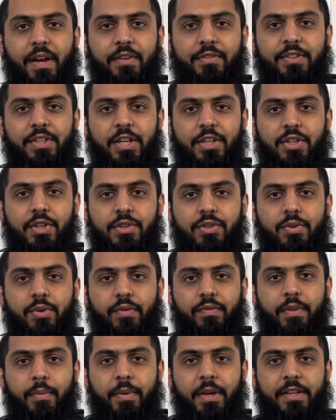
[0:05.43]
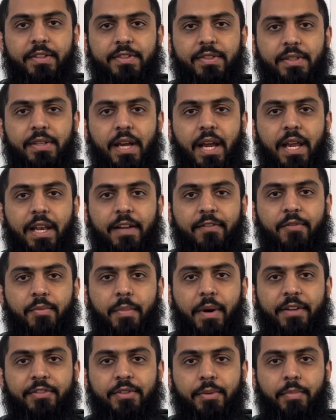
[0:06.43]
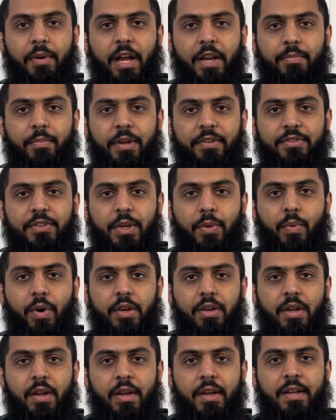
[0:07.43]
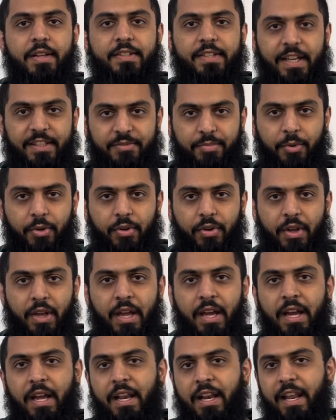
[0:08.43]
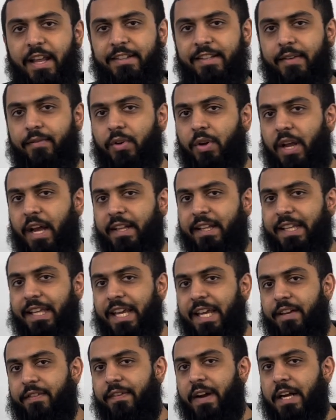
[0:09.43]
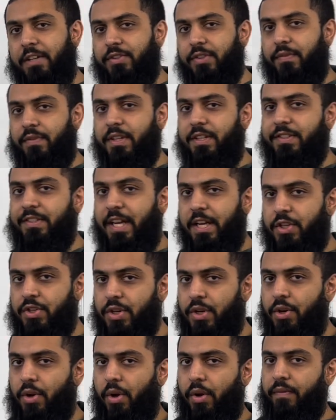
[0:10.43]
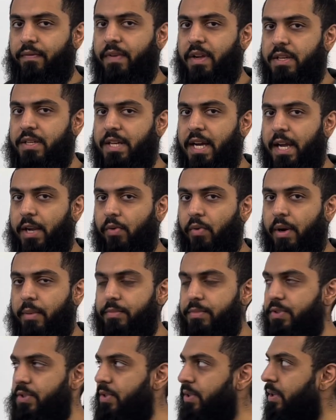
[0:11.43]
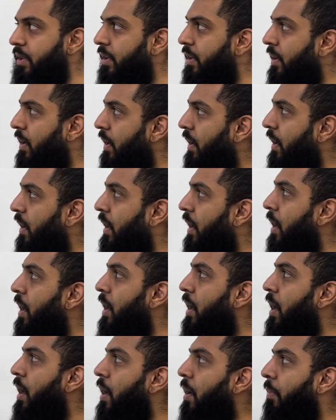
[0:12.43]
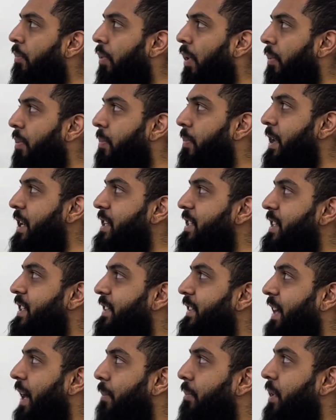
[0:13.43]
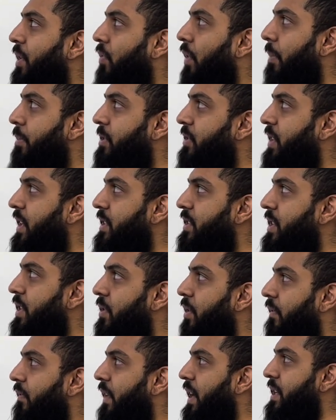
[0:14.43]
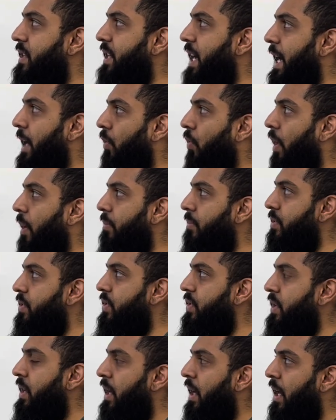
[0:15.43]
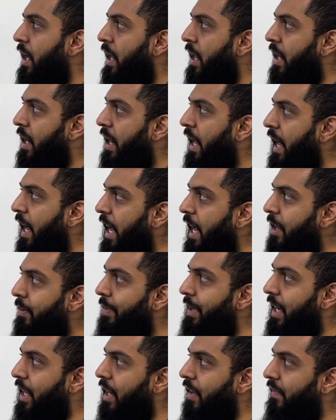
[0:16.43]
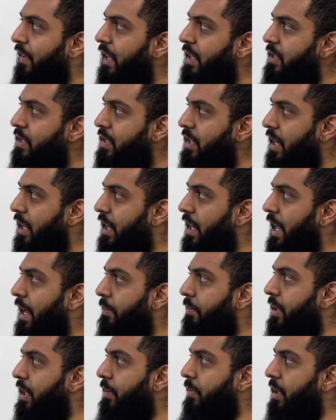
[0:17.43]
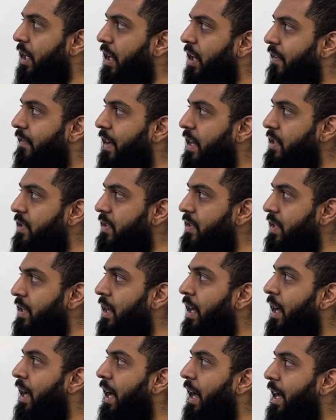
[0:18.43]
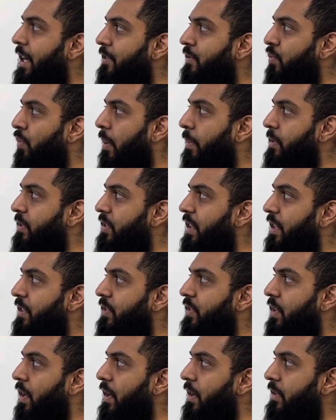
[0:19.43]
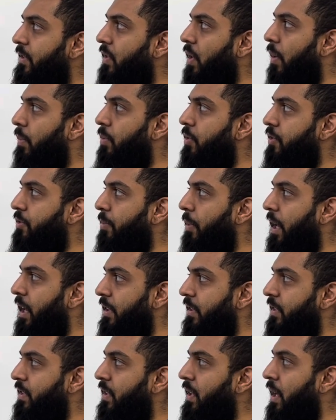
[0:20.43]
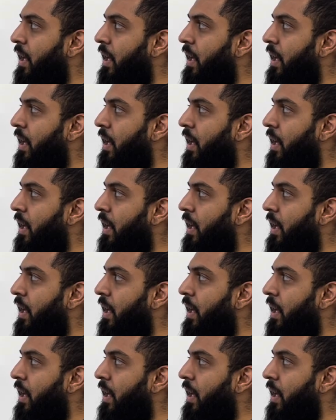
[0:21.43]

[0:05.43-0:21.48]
Section 2 of the Pearson A Level Maths Applied Maths Year 1 textbook. Let's have a look at the key facts of this section on Venn diagrams. Probabilities can be represented on Venn diagrams. Let A be an event and let B be an event. S represents the sample space.